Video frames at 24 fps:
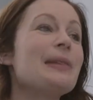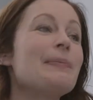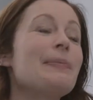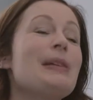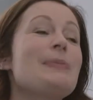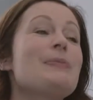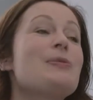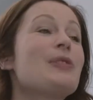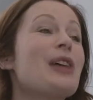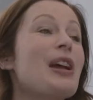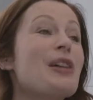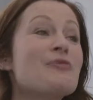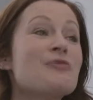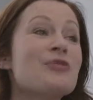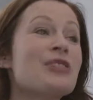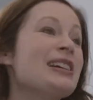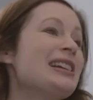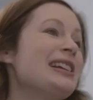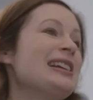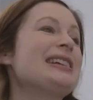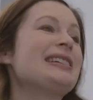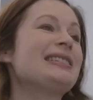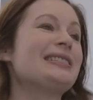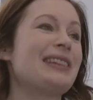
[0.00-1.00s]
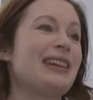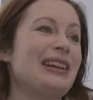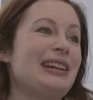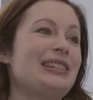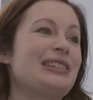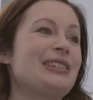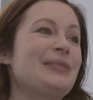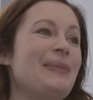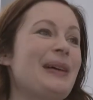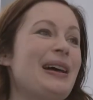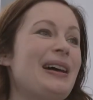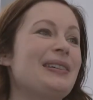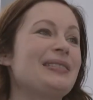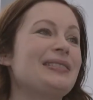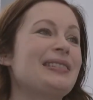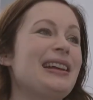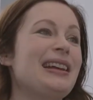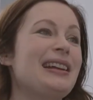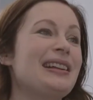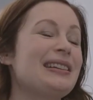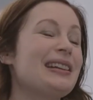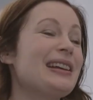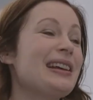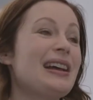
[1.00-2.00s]
people get really excited about
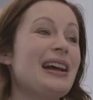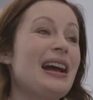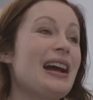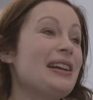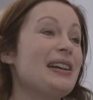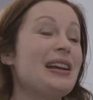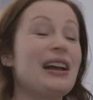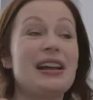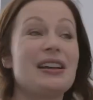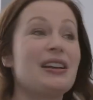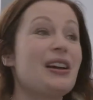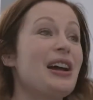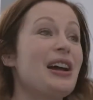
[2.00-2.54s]
it. And, and